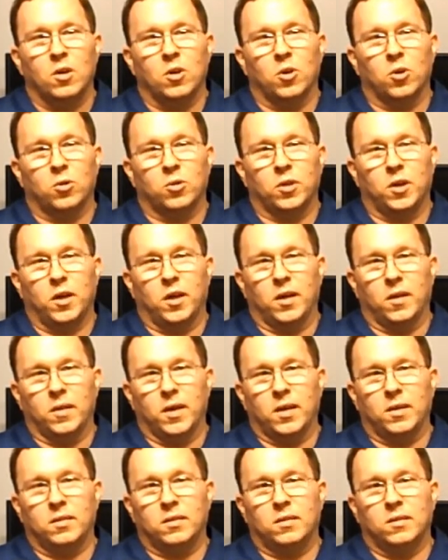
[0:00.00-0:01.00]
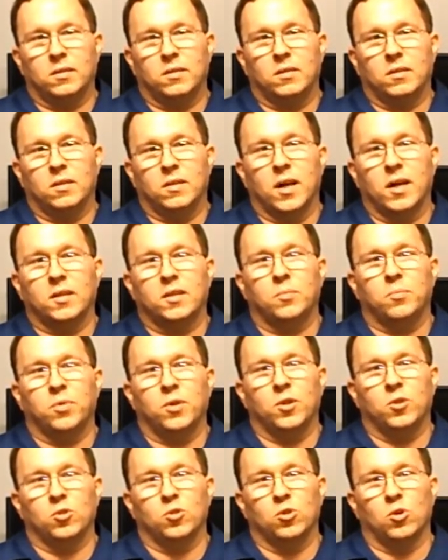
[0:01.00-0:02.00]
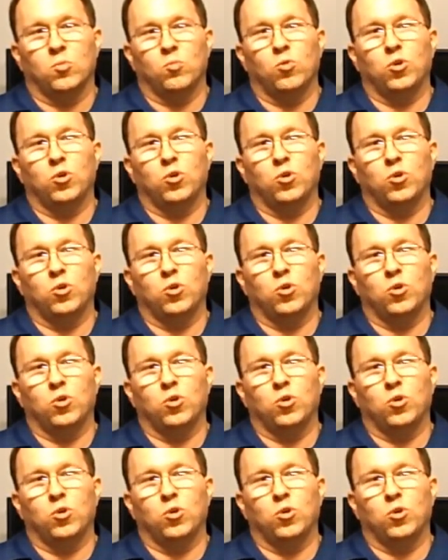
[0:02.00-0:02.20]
Okay, that depends on